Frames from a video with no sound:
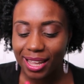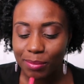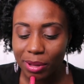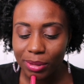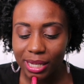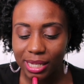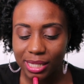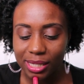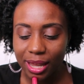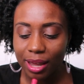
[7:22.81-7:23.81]
maybe
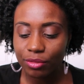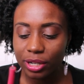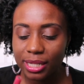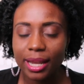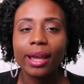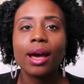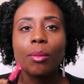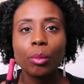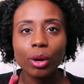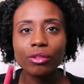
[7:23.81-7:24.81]
because every day
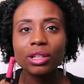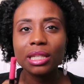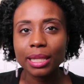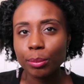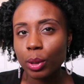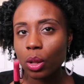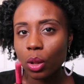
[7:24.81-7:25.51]
I'm more of a lip